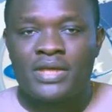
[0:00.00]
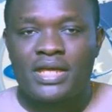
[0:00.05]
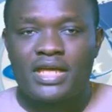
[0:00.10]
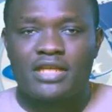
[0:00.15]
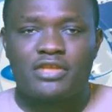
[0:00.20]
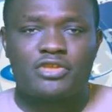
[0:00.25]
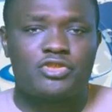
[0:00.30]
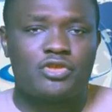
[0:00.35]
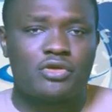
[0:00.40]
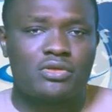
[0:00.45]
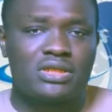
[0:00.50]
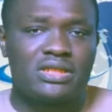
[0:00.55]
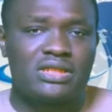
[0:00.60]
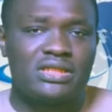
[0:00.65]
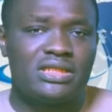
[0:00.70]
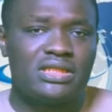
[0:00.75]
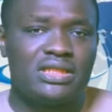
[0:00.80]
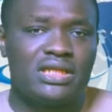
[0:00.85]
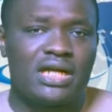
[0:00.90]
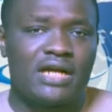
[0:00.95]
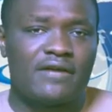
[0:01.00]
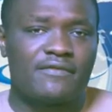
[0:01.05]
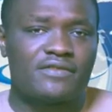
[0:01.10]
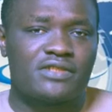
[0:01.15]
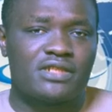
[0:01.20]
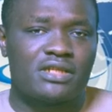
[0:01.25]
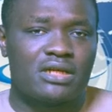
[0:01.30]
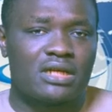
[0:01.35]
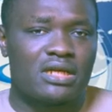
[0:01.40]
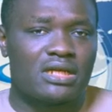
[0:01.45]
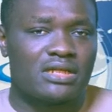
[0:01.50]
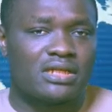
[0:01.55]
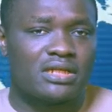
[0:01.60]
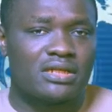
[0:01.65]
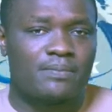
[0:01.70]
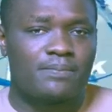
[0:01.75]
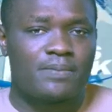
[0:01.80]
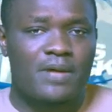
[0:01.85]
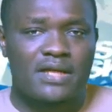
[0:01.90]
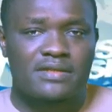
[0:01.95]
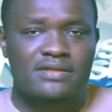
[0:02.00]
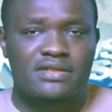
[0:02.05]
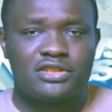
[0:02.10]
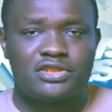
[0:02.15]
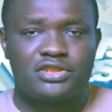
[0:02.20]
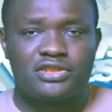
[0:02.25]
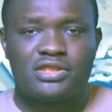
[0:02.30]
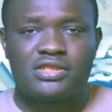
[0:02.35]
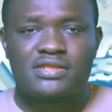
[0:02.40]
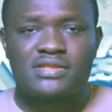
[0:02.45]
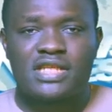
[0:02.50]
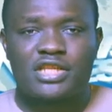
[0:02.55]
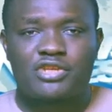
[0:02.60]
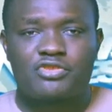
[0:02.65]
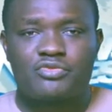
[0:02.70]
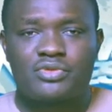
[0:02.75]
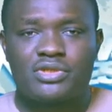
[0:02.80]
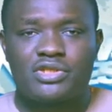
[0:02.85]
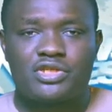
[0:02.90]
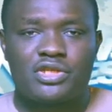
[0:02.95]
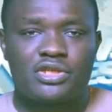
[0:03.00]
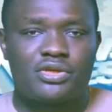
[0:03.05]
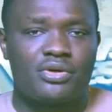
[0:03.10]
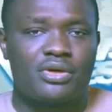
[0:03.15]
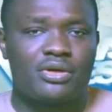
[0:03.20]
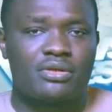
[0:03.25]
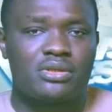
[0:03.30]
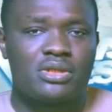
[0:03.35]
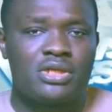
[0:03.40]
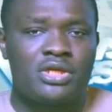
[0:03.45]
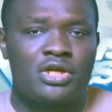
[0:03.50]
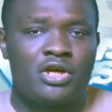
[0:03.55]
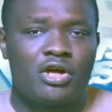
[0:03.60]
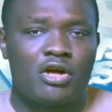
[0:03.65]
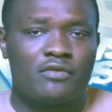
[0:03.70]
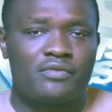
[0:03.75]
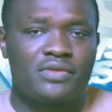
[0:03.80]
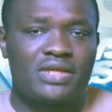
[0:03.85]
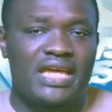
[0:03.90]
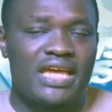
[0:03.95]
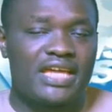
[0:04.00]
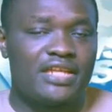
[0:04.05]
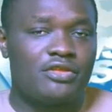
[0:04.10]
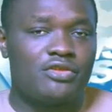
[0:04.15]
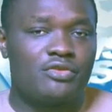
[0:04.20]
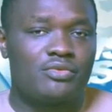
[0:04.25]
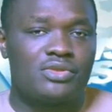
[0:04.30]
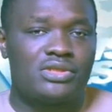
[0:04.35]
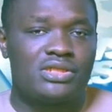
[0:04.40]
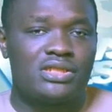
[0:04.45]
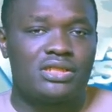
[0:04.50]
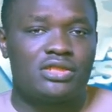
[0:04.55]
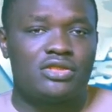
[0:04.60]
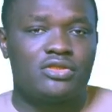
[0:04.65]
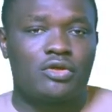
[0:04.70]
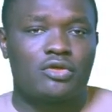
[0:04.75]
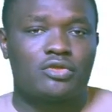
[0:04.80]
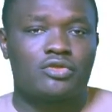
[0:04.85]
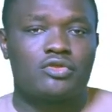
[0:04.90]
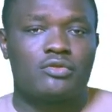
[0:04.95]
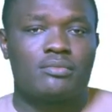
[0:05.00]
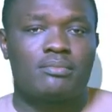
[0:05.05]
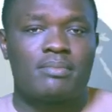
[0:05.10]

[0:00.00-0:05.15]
And shortly after the passage, the Secretary General of the NUT, Dr.